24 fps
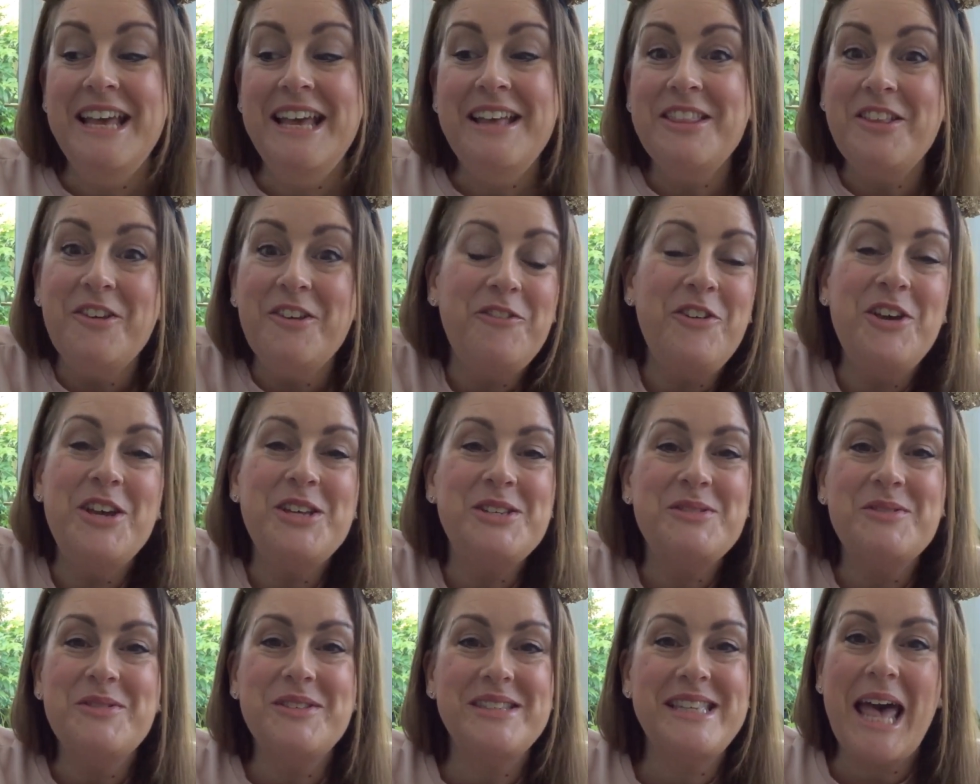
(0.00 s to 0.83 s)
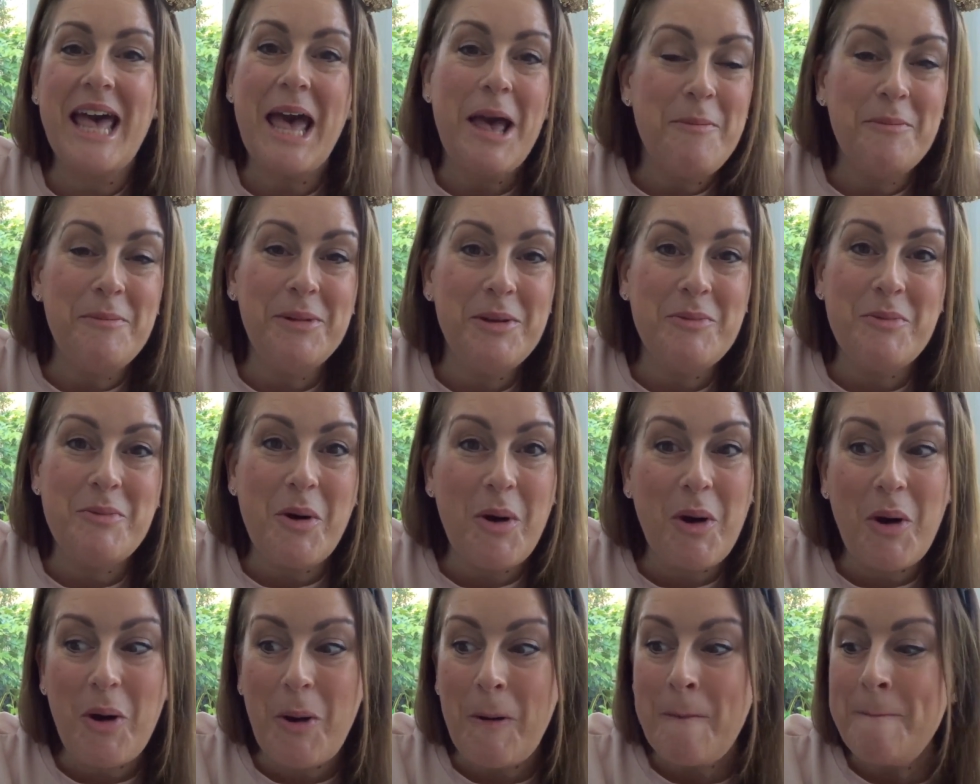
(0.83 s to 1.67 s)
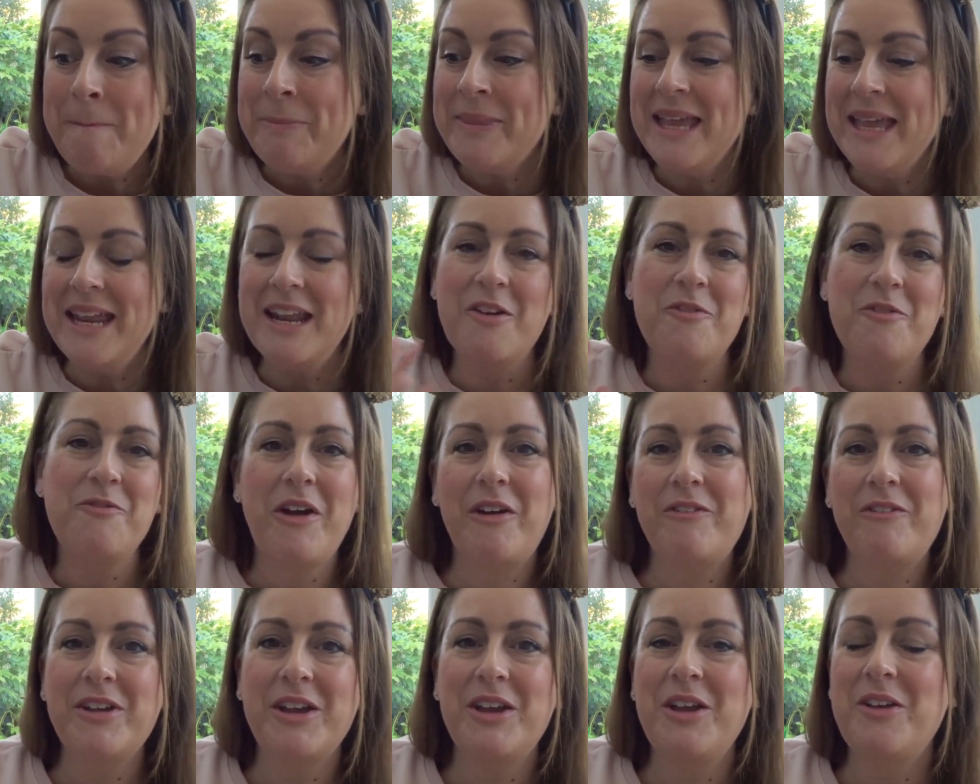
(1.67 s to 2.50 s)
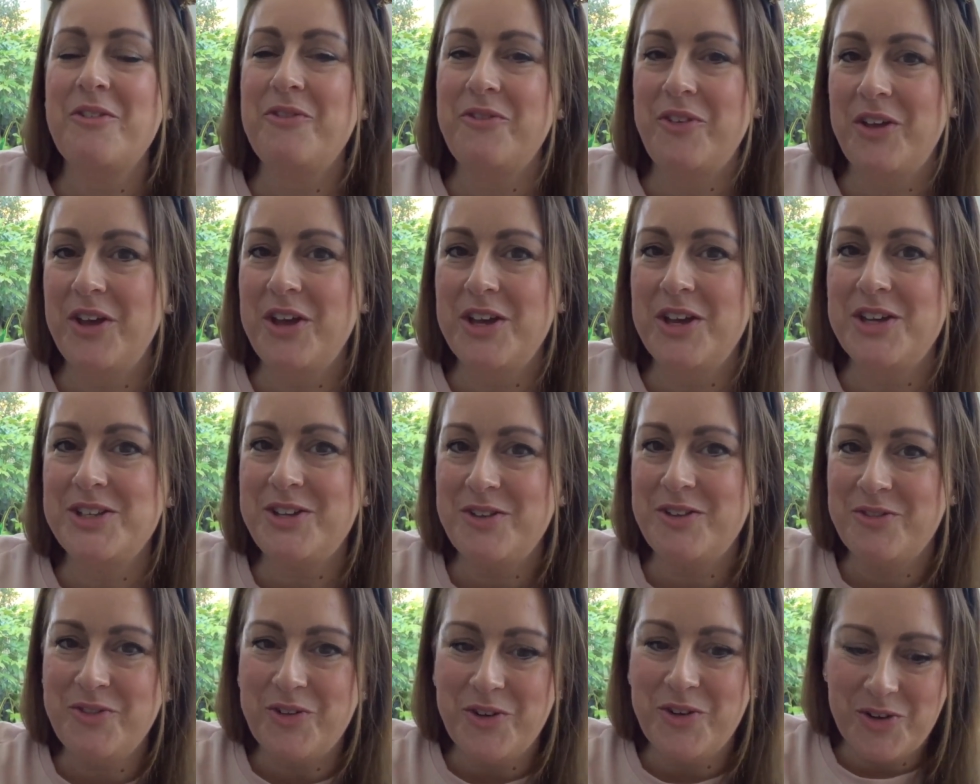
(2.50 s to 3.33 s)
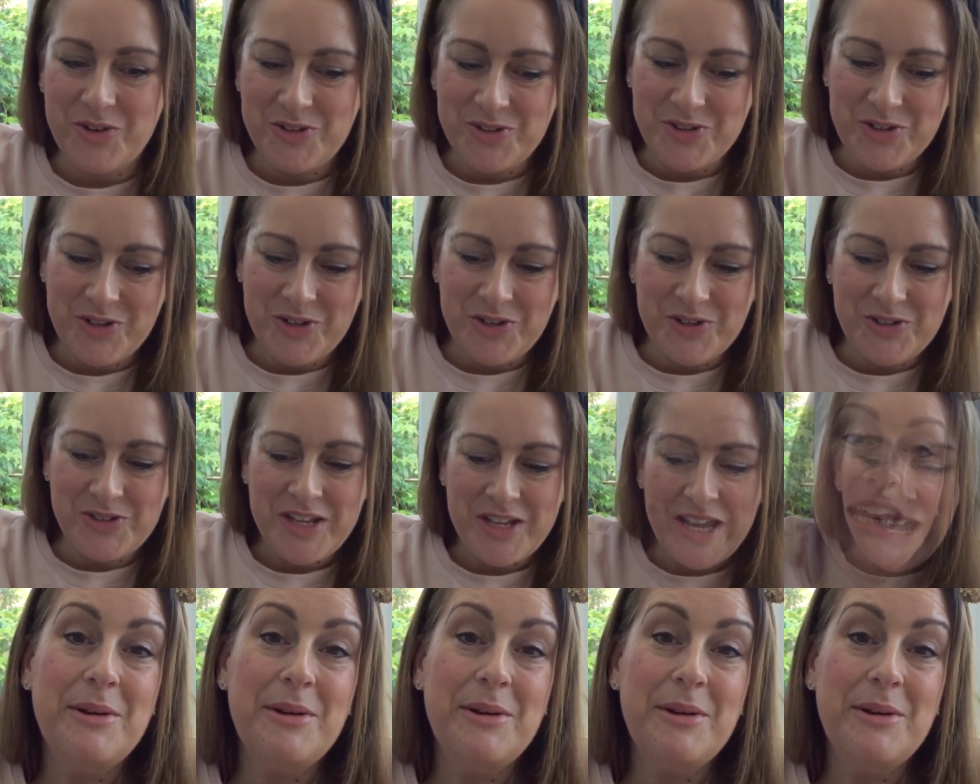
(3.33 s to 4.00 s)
The first ones that Emily wore in her very first photos.